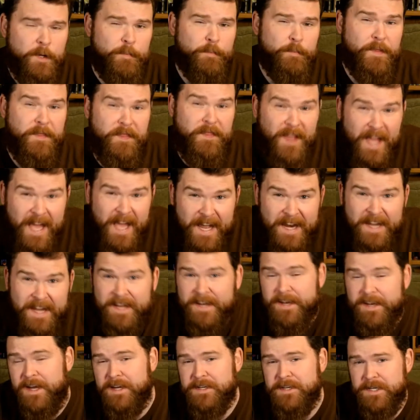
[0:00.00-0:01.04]
But then
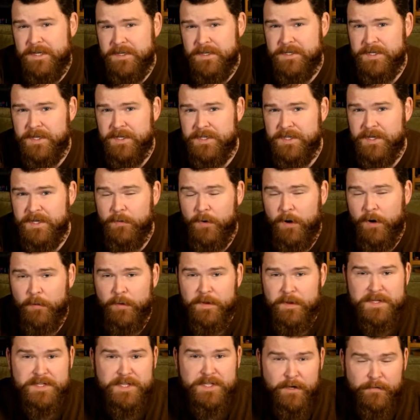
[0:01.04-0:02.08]
in 1961,
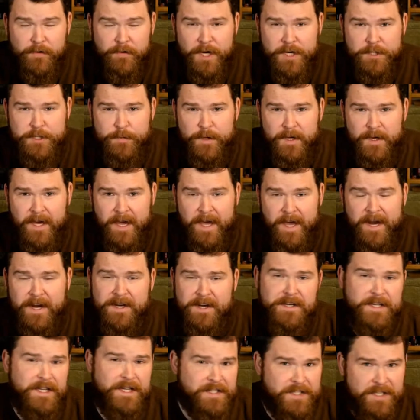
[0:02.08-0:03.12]
when the Silver Age began
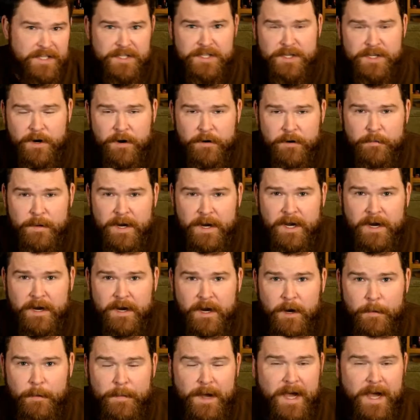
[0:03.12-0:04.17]
and DC started to make a
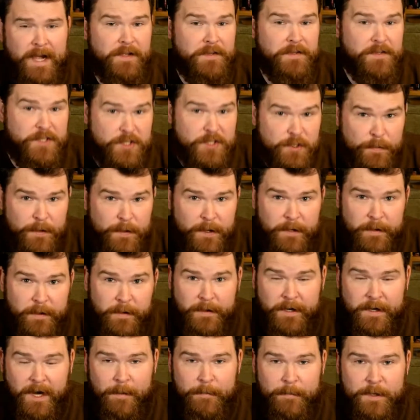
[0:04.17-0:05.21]
comeback and
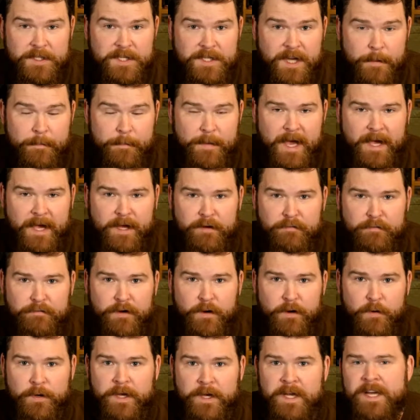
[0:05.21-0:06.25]
superhero comics came back into
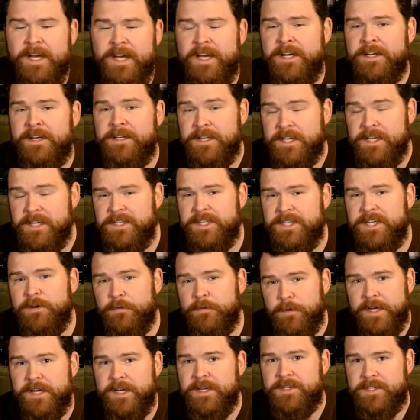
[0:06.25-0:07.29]
vogue, DC
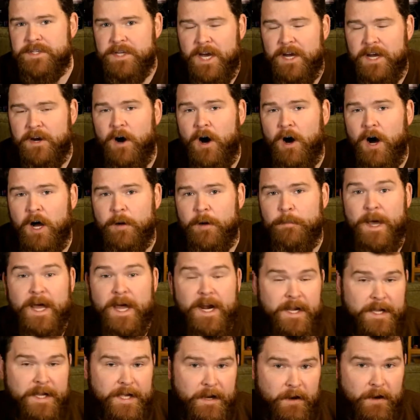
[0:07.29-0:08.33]
redesigned
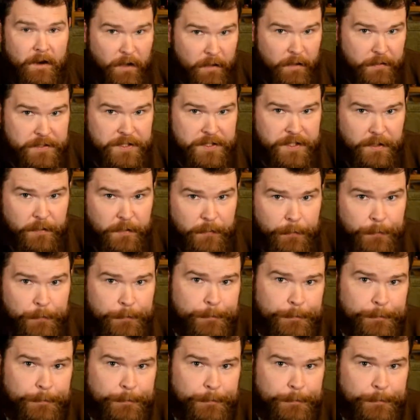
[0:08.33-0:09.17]
Hawkman again also.